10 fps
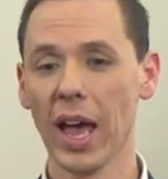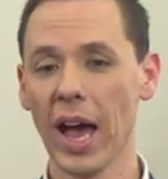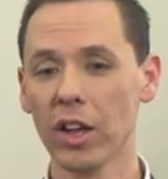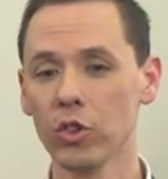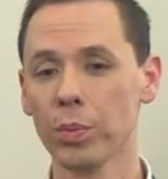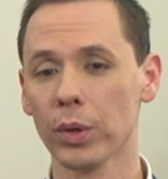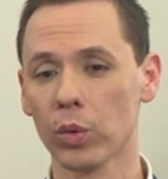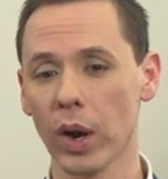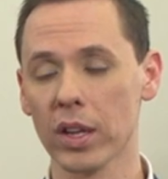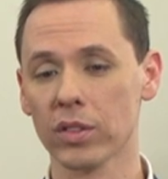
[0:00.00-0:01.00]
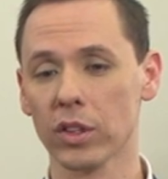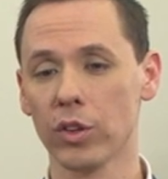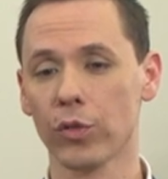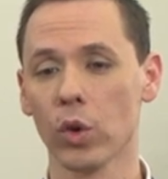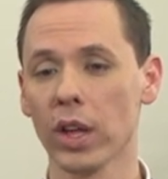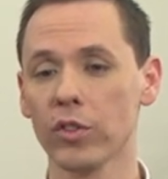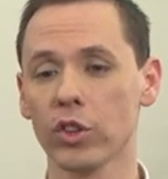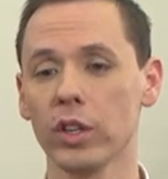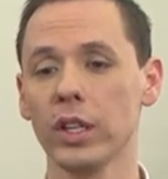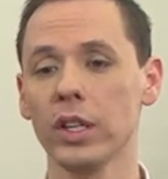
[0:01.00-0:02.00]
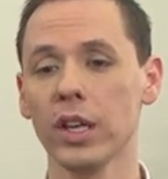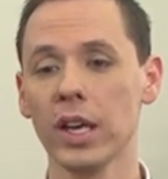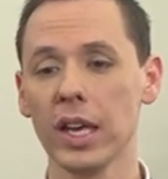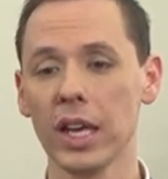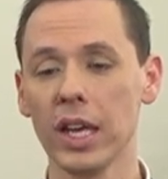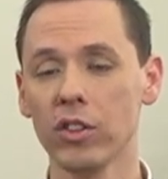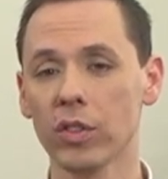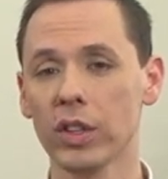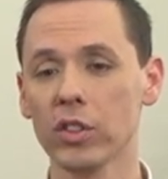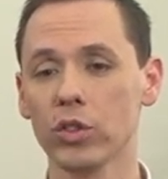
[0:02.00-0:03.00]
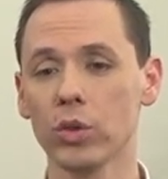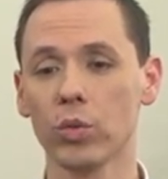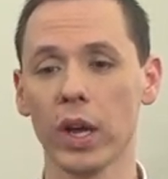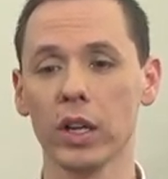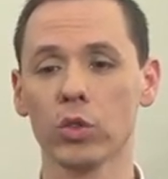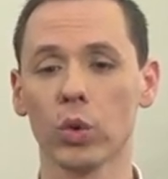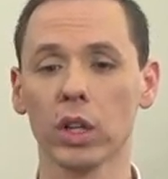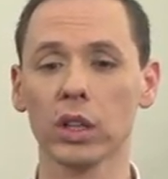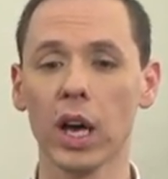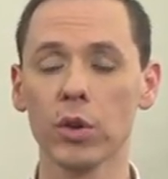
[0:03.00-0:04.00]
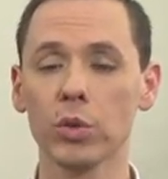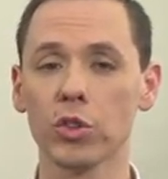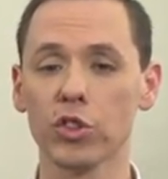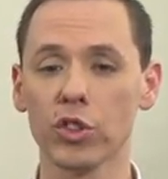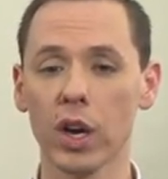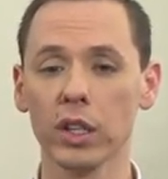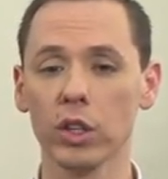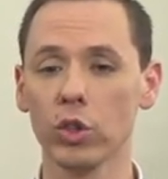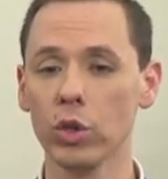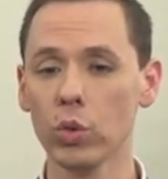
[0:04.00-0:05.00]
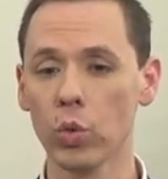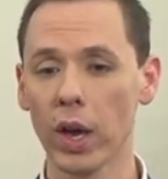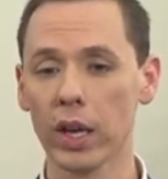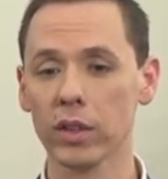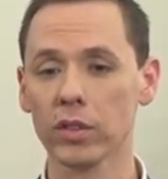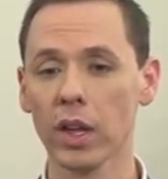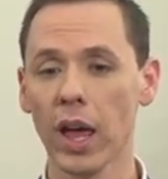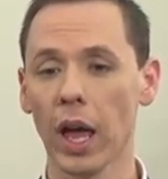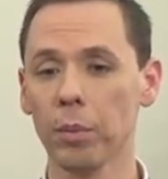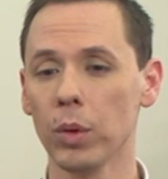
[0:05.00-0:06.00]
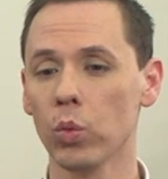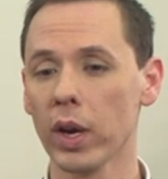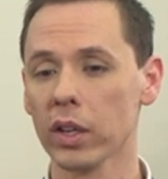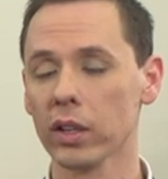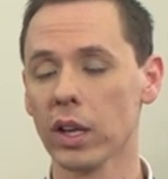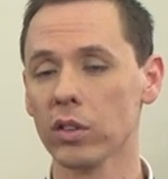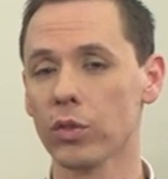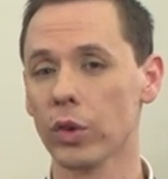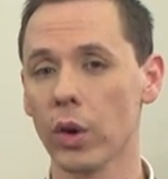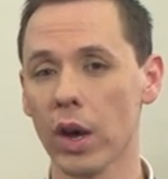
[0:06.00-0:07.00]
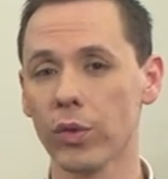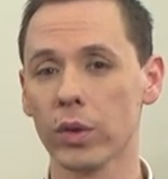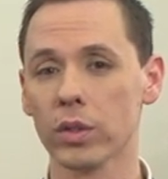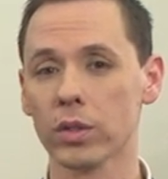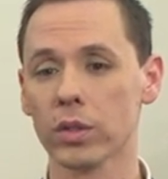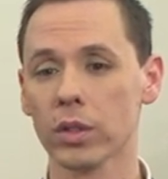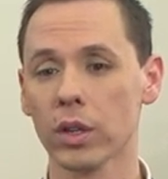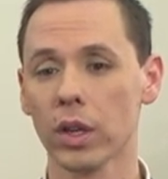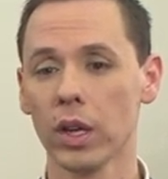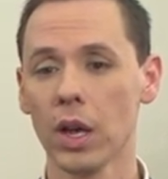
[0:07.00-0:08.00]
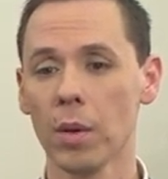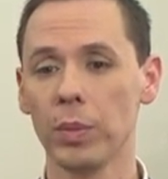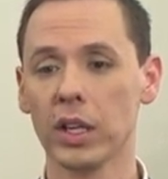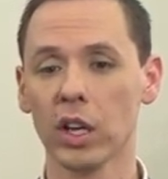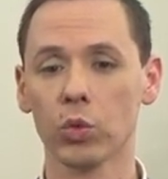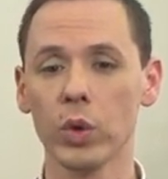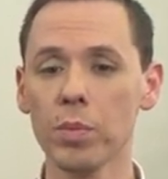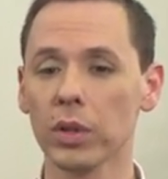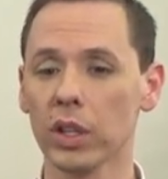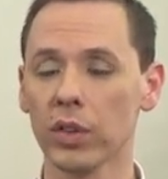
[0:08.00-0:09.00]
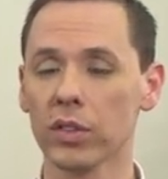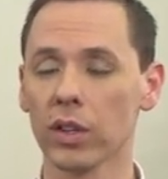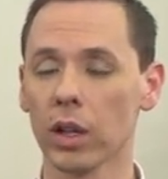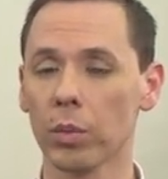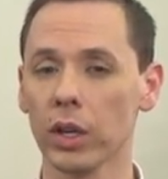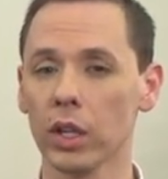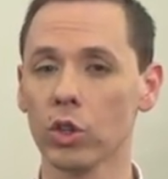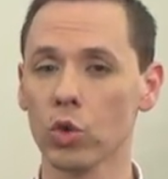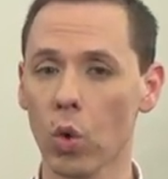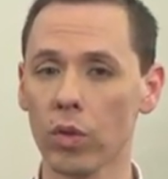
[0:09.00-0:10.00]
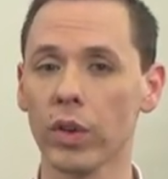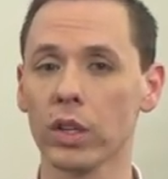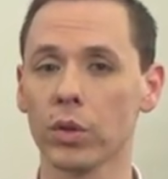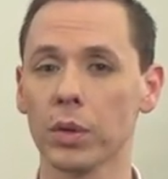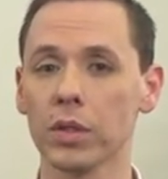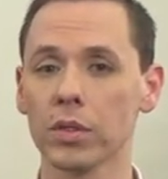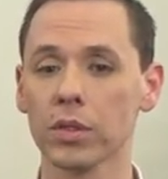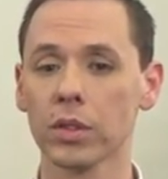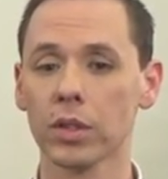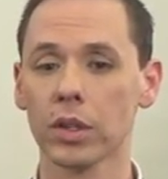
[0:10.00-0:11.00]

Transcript: As you progress in your 4Life journey, each of these new ranks will allow you to shine in new ways and be recognized for your efforts, because we believe in celebrating your victories.